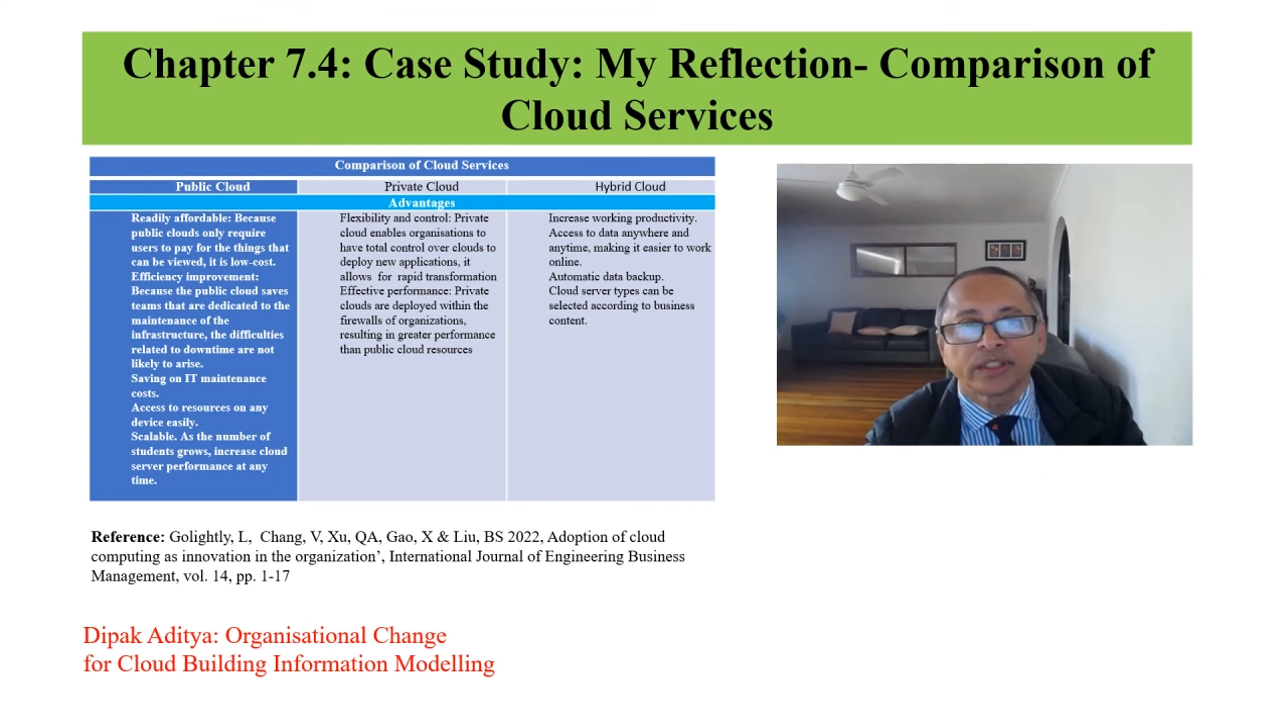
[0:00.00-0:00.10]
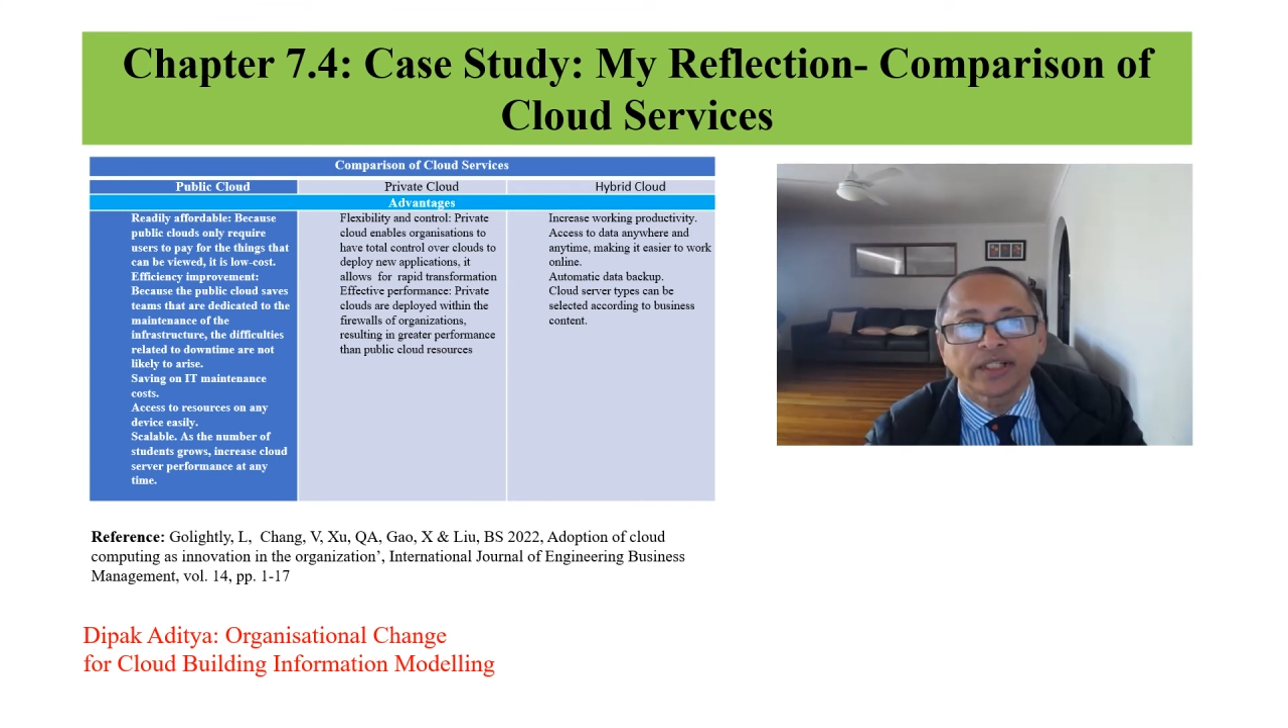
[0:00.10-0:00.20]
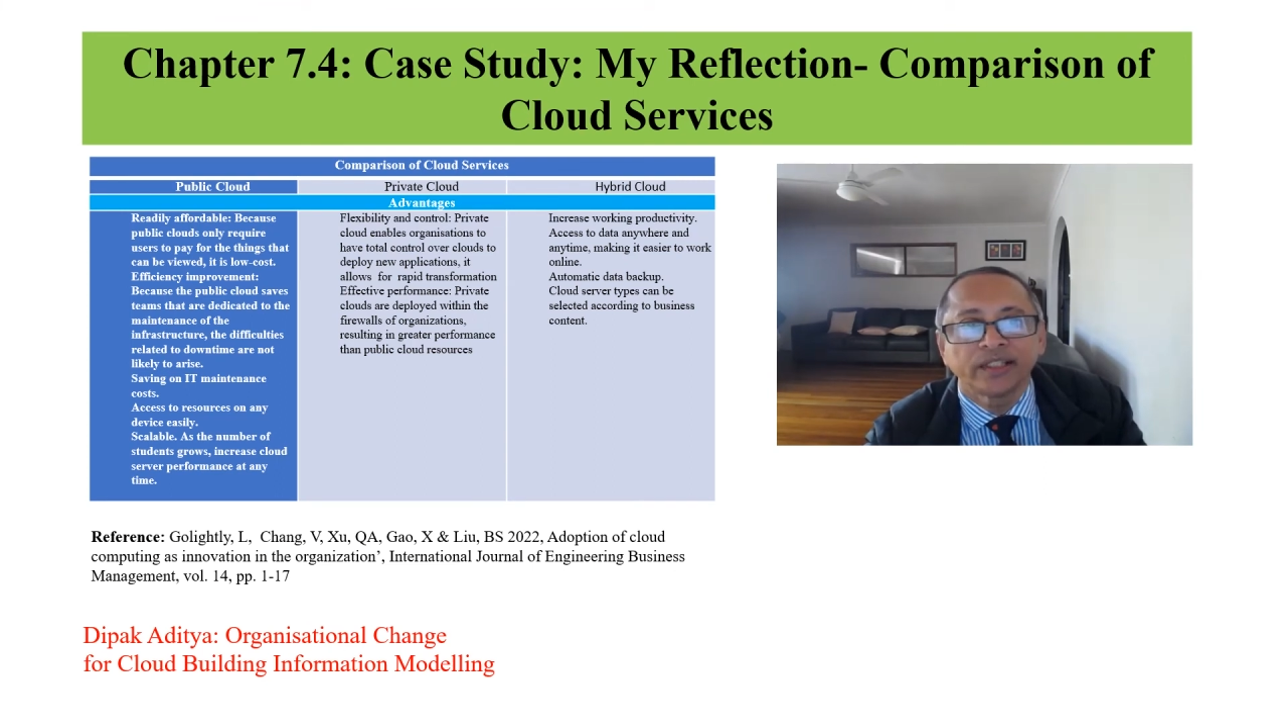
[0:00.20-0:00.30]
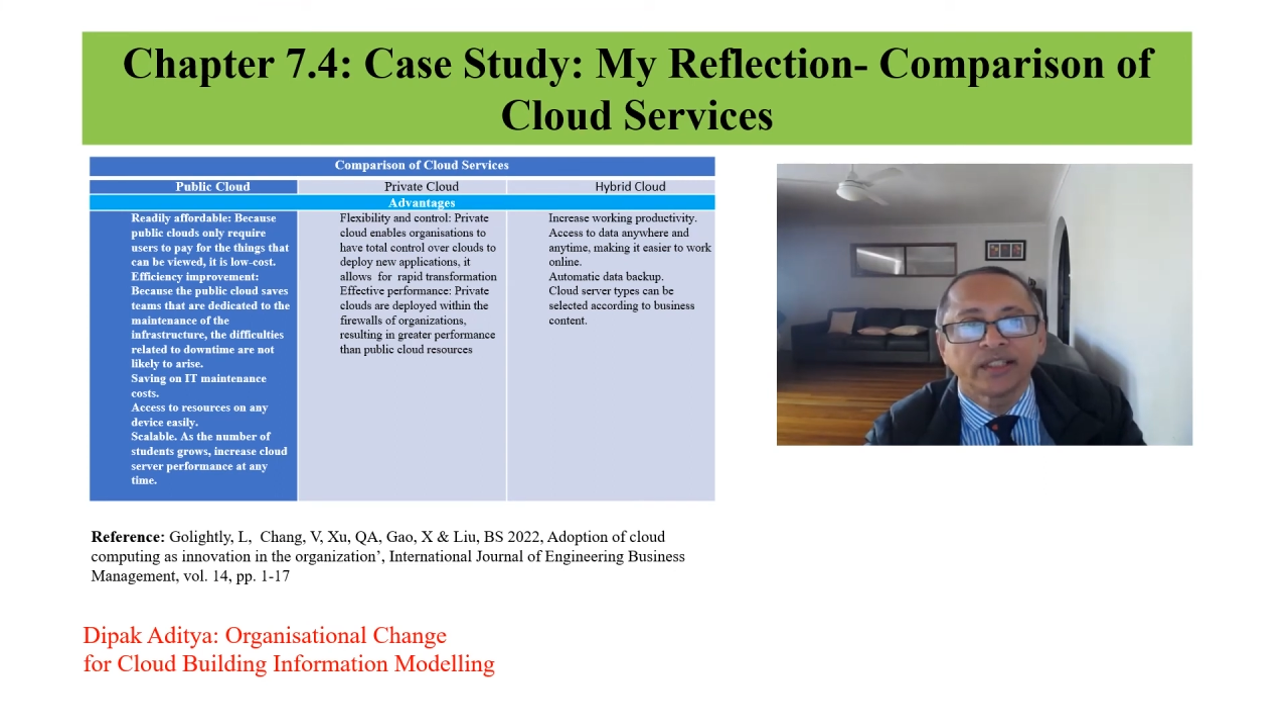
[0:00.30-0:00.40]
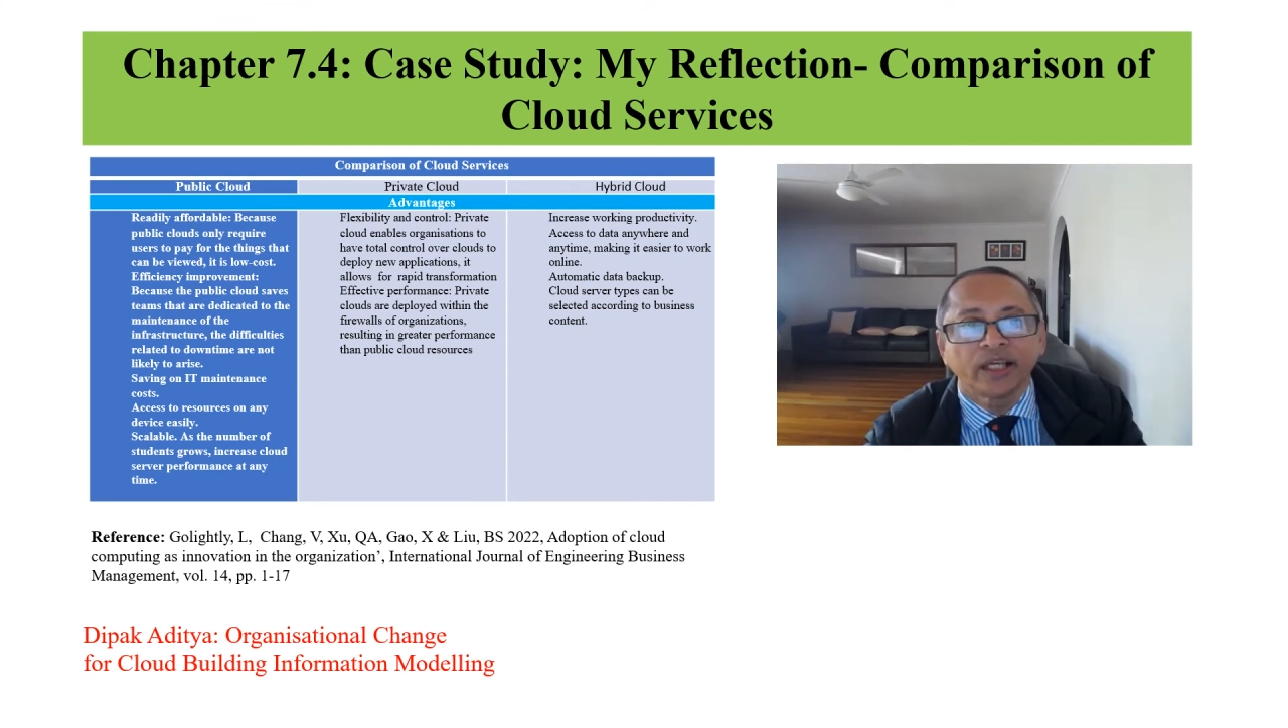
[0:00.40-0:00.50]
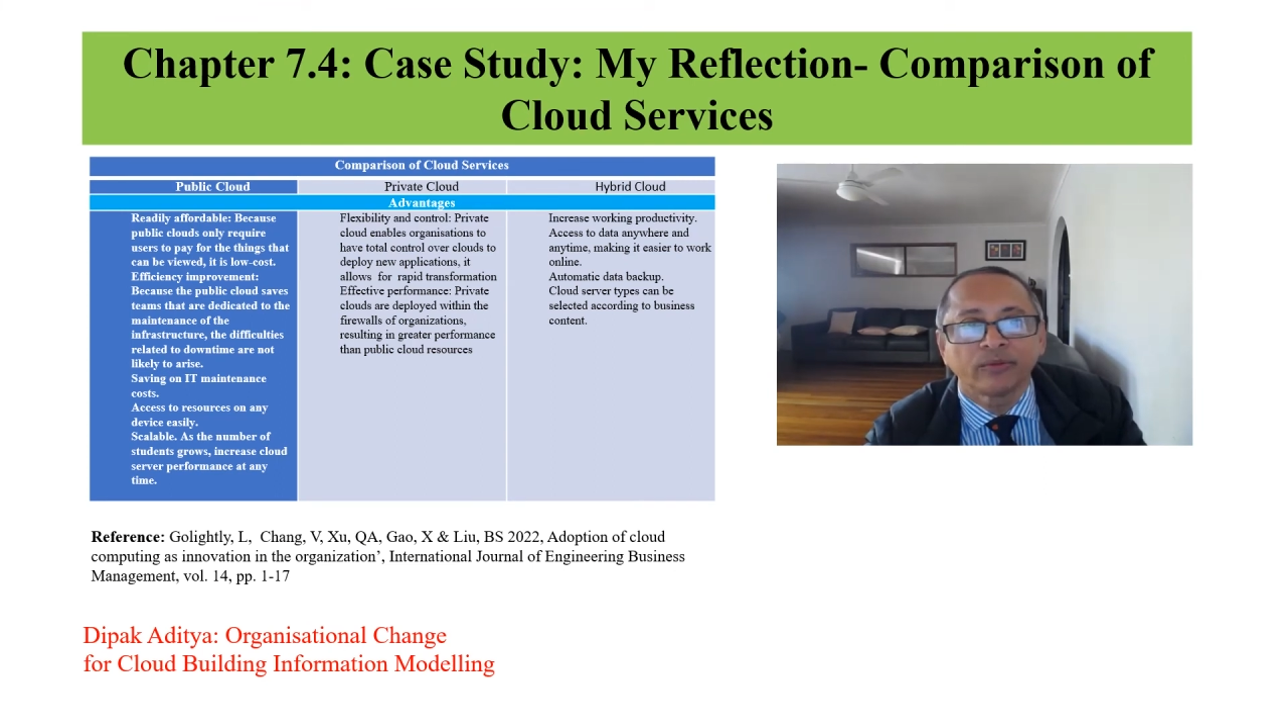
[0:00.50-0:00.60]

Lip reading: readily